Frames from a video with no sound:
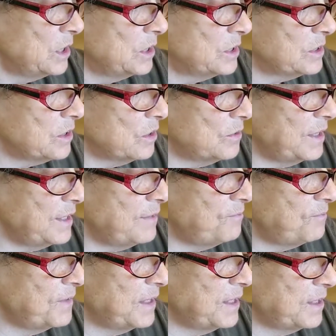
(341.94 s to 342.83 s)
so he
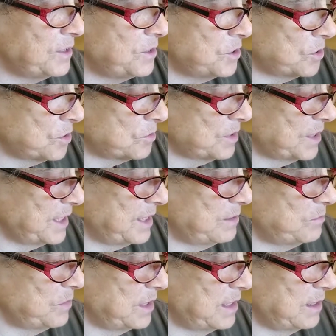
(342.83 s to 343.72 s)
figured, you know,
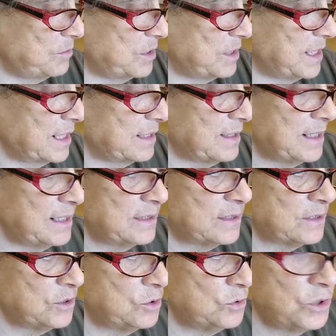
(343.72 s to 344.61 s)
he, he would get
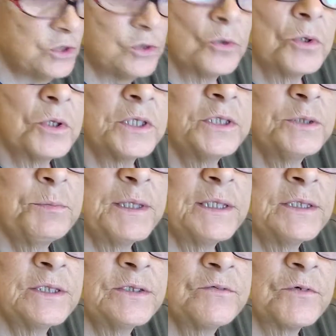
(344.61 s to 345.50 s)
these new storage
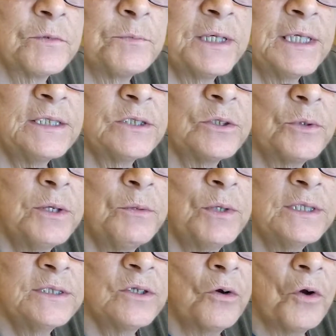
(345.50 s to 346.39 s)
bins for me. So he
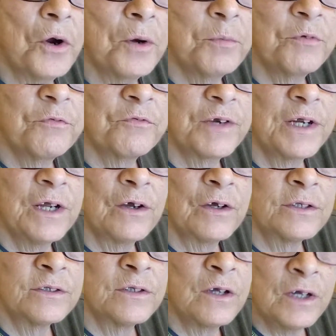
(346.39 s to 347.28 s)
went to Harbor Freight
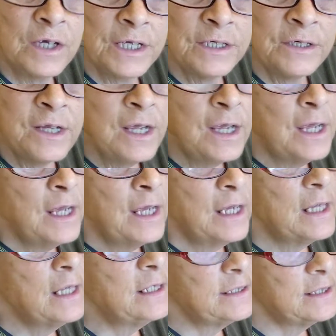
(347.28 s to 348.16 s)
online.
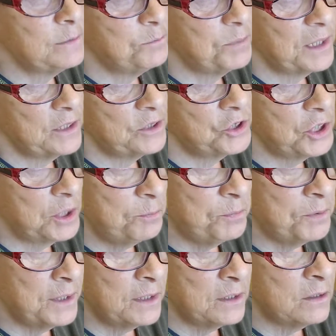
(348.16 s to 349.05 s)
He did pay
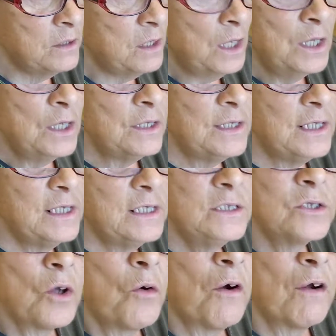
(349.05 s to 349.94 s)
shipping.
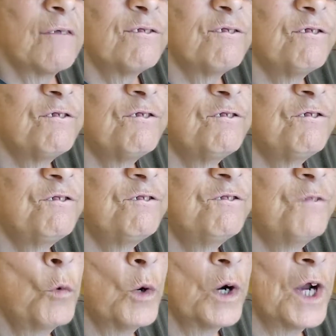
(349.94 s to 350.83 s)
These are
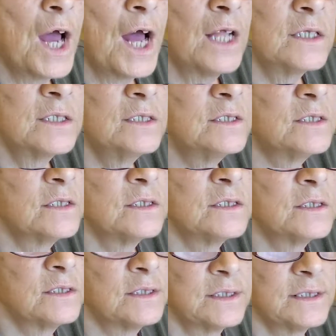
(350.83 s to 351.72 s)

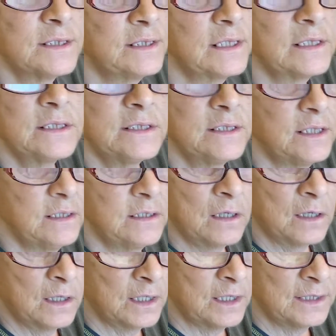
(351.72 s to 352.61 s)

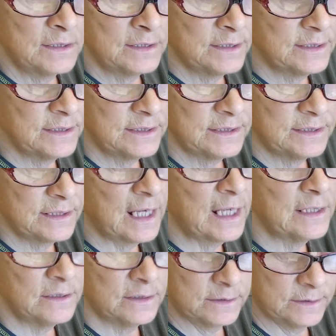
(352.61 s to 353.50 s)

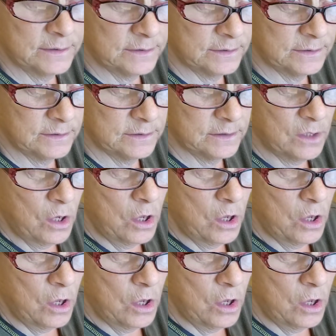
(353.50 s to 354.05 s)
$4.69